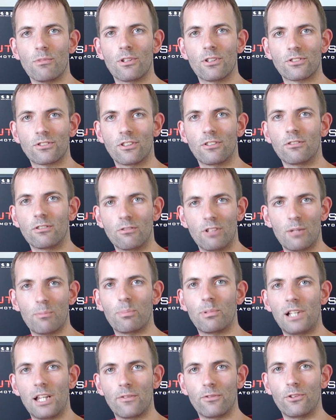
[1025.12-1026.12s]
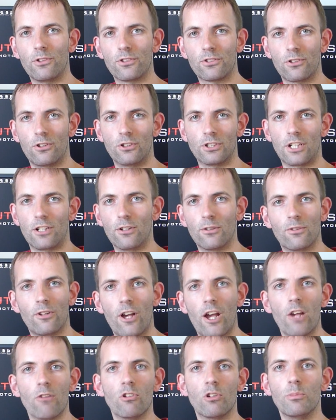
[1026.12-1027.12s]
because the grip levels on and
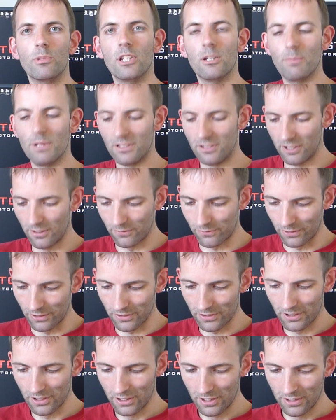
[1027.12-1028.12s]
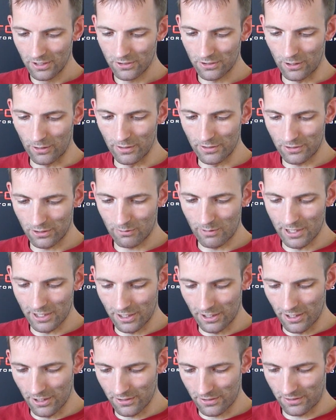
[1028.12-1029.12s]
offline will be a bit different. So it's quite a
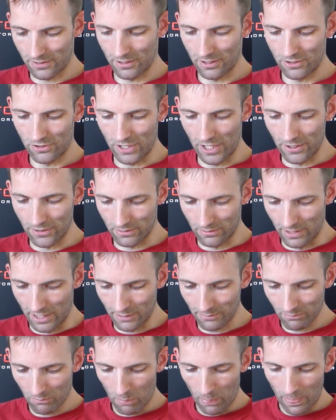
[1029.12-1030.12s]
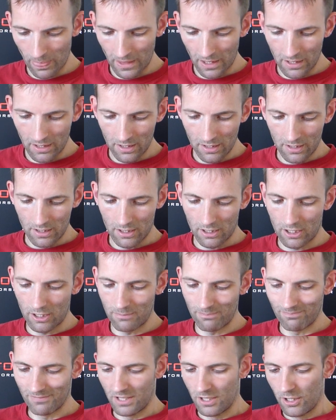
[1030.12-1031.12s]
nice change to
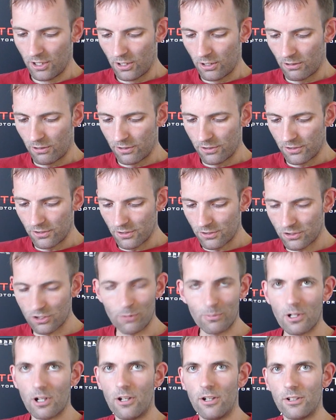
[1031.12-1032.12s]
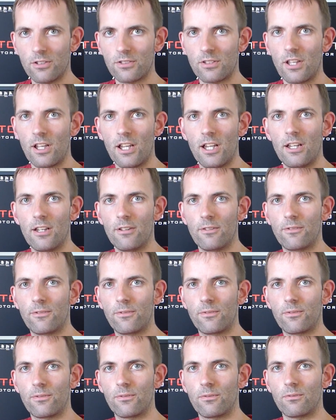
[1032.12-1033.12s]
that. Some cars have
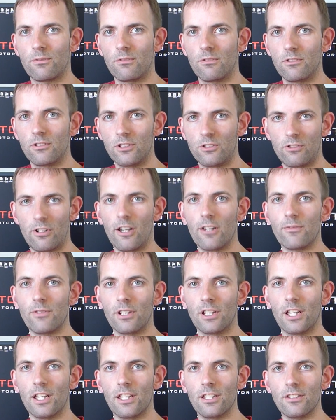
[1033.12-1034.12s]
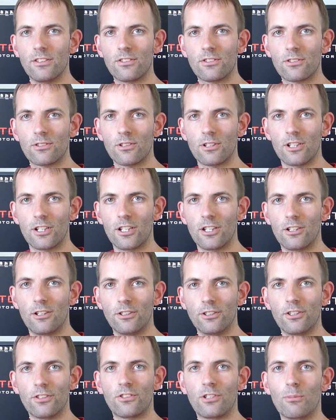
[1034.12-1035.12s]
driving aids, and
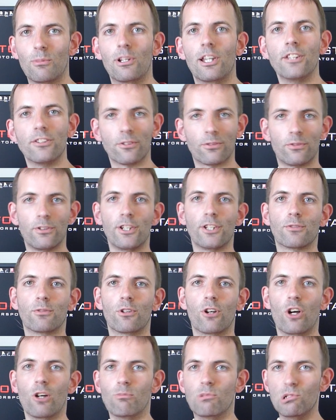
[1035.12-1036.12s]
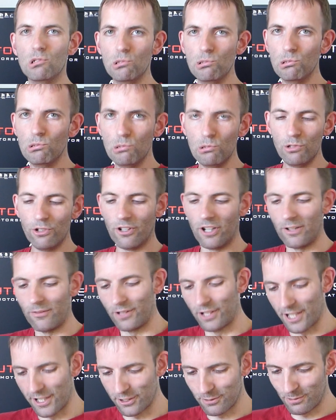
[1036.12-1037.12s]
all the simulator freaks will go, ooh,
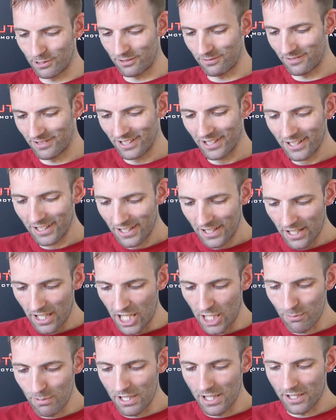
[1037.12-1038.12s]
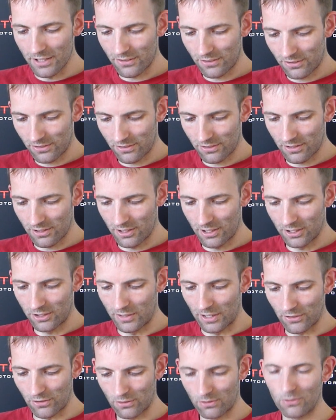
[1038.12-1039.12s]
driving aids, but ABS,
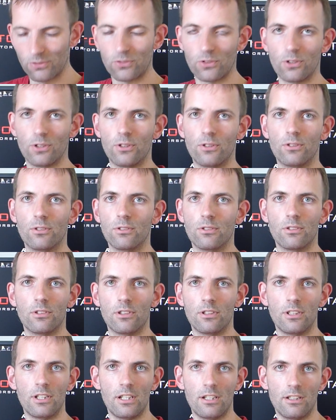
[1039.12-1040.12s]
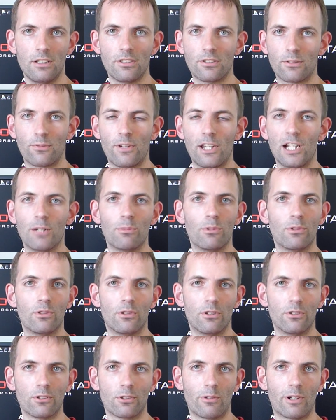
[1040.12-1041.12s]
traction control, is available
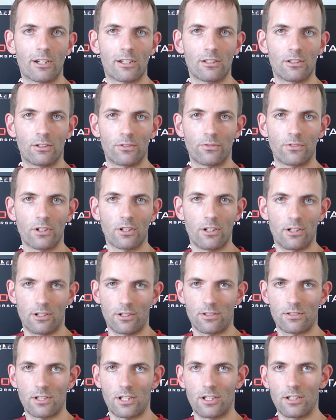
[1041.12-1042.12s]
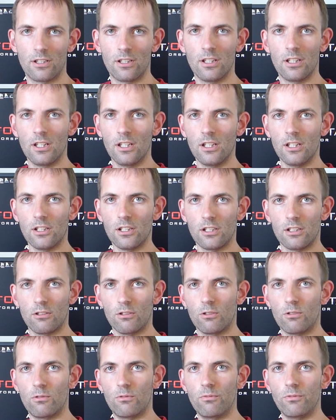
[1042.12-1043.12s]
on quite a lot of the cars, and
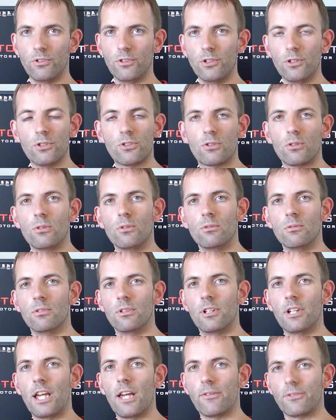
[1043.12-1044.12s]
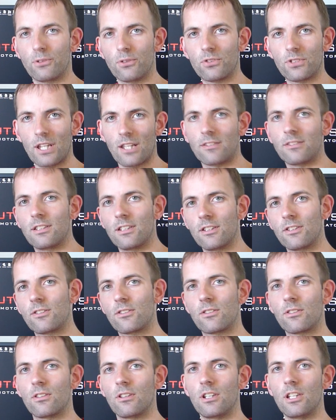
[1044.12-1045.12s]
you used to have to set
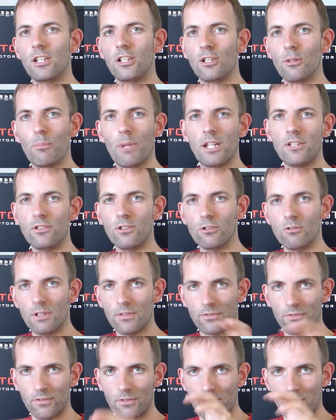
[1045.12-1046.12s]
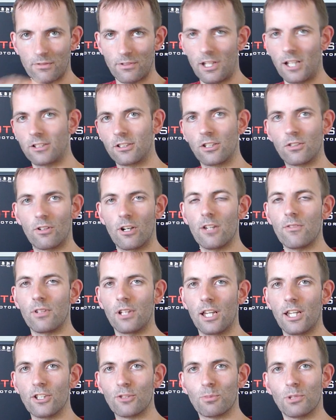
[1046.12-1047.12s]
this in the menu with like the driving
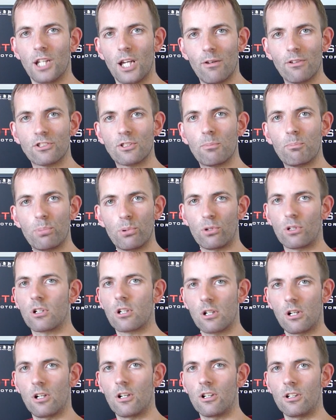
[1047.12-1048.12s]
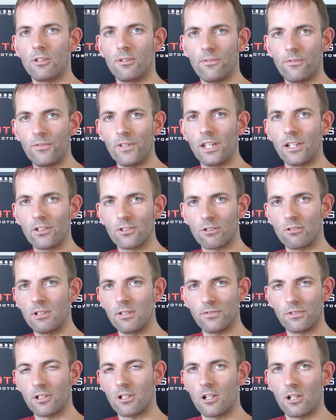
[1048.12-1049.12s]
aids, but now it's a per car thing. So
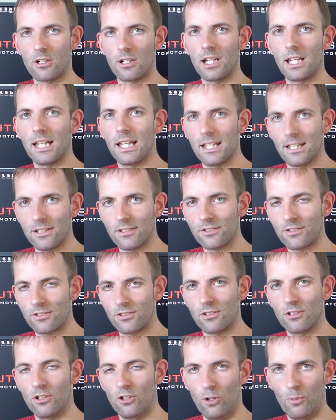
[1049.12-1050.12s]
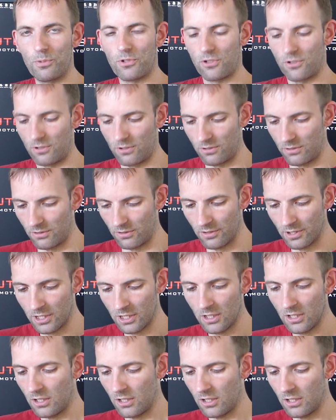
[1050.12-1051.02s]
if the car has optional